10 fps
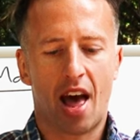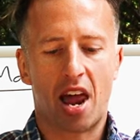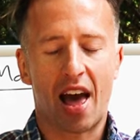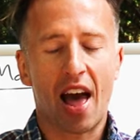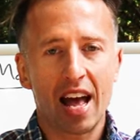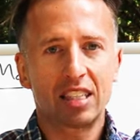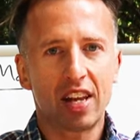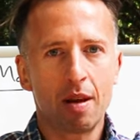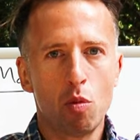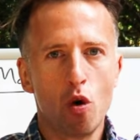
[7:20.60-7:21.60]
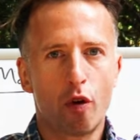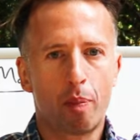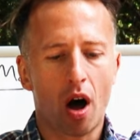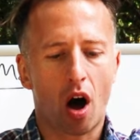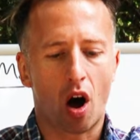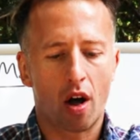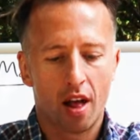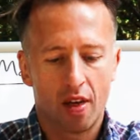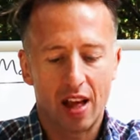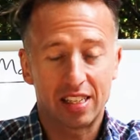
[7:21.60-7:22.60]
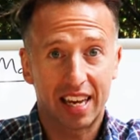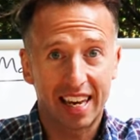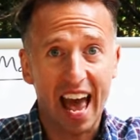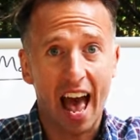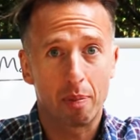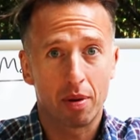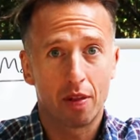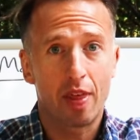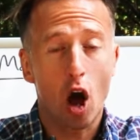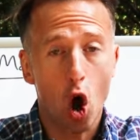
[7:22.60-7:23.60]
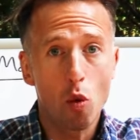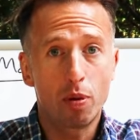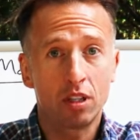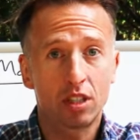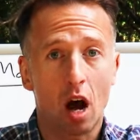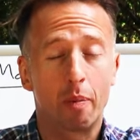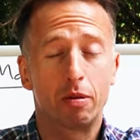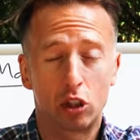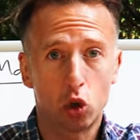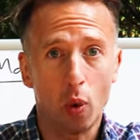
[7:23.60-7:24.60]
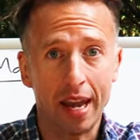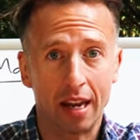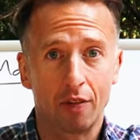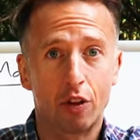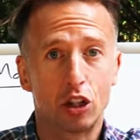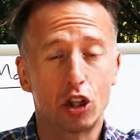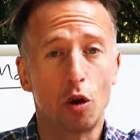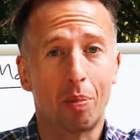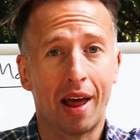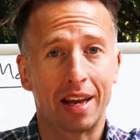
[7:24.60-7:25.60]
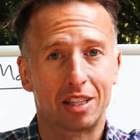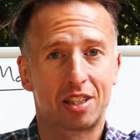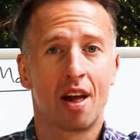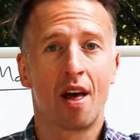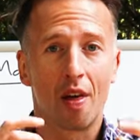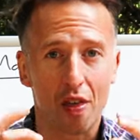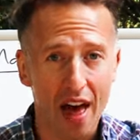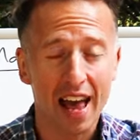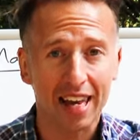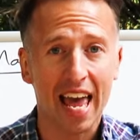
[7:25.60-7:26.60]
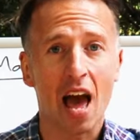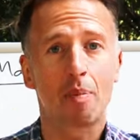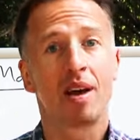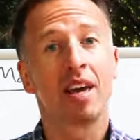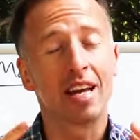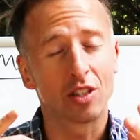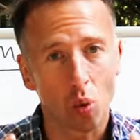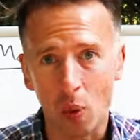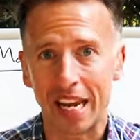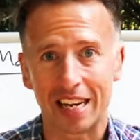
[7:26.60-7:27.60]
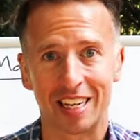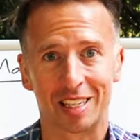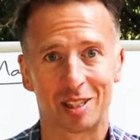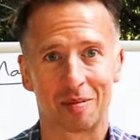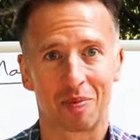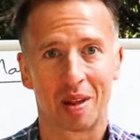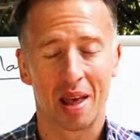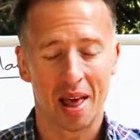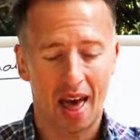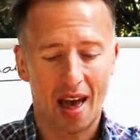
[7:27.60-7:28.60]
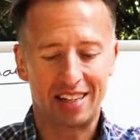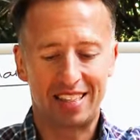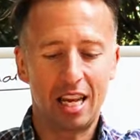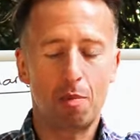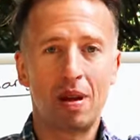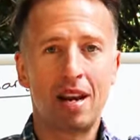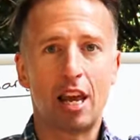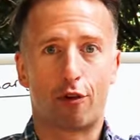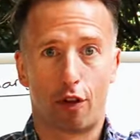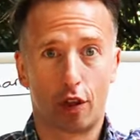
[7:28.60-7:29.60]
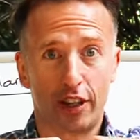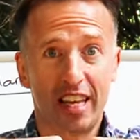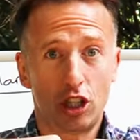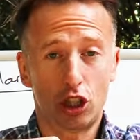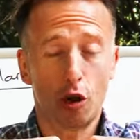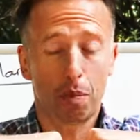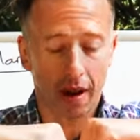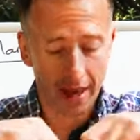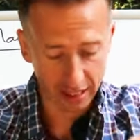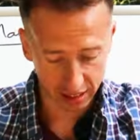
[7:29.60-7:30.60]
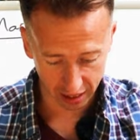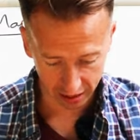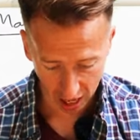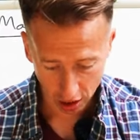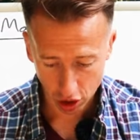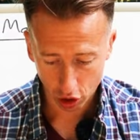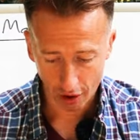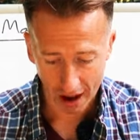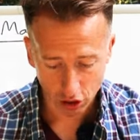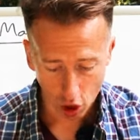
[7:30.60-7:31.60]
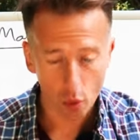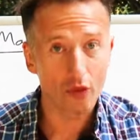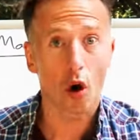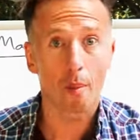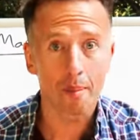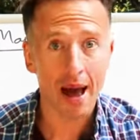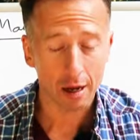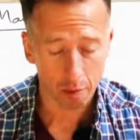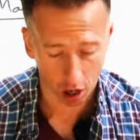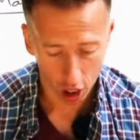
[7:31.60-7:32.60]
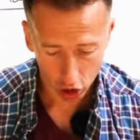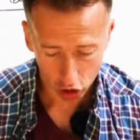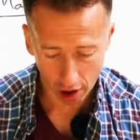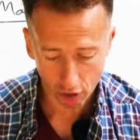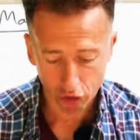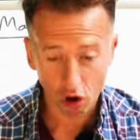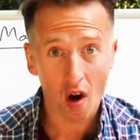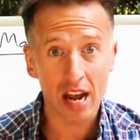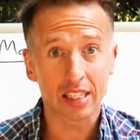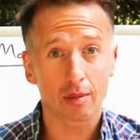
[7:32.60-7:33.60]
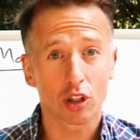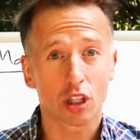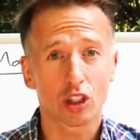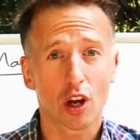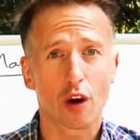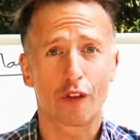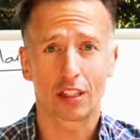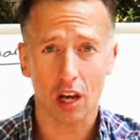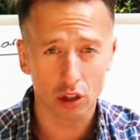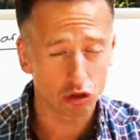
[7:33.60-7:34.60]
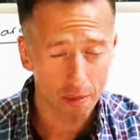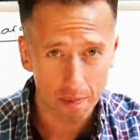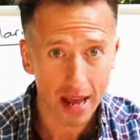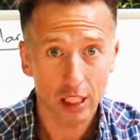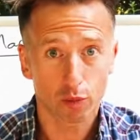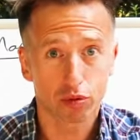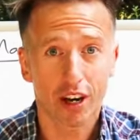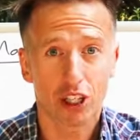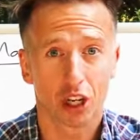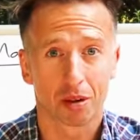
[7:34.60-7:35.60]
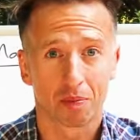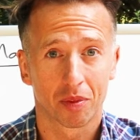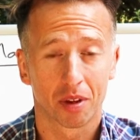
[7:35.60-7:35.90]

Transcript: And as they move apart, there's a gap that opens up between the two plates. That gap is a weakness. And deep beneath the, these two plates, under the ground, we've got magma trying to rise up to the surface under immense pressure.